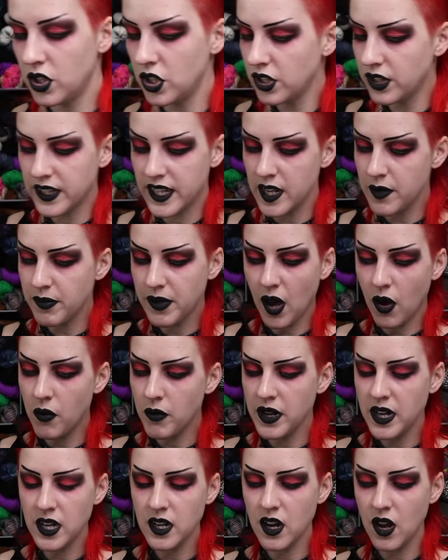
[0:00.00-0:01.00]
just keep
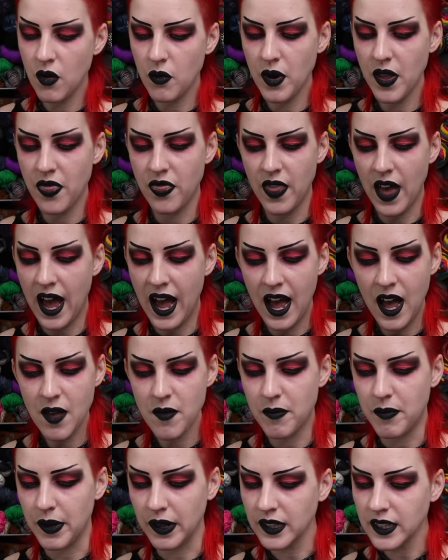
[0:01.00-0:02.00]
going with
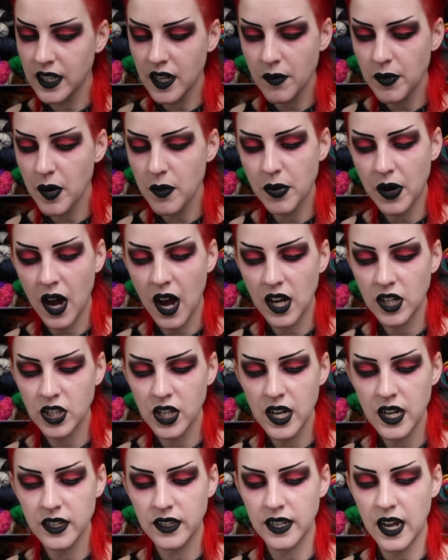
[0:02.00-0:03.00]
that, building up your project.